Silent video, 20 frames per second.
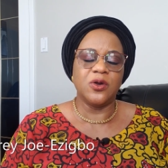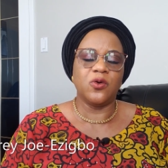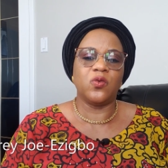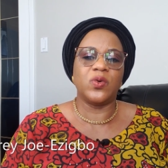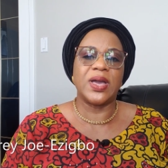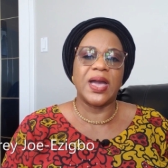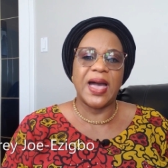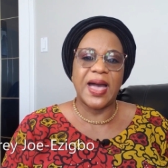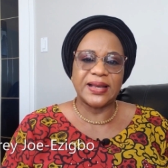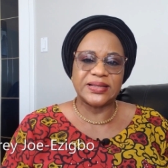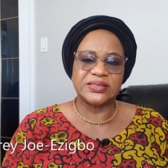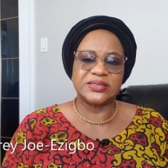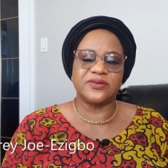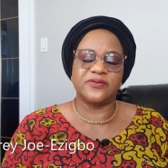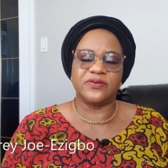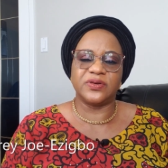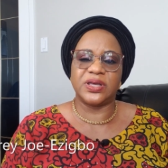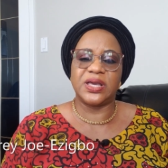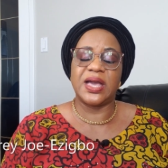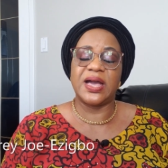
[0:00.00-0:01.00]
We
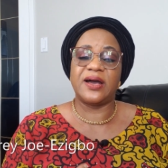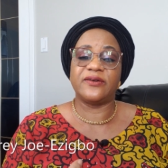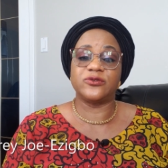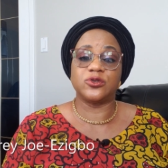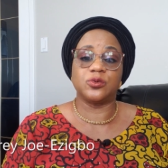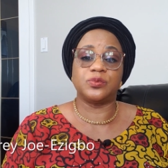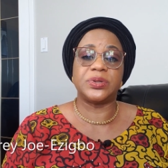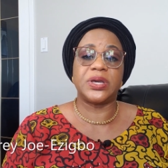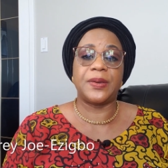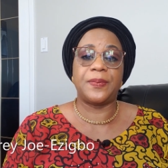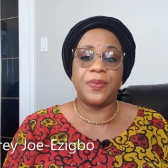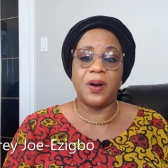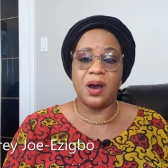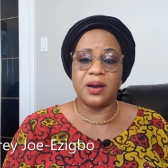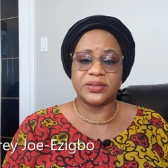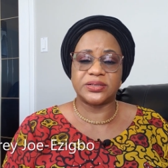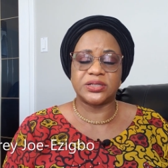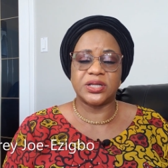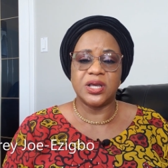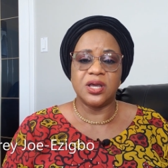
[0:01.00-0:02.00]
actively have to be a
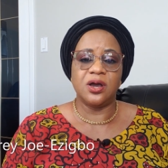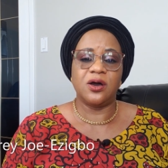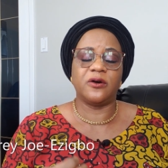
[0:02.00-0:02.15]
part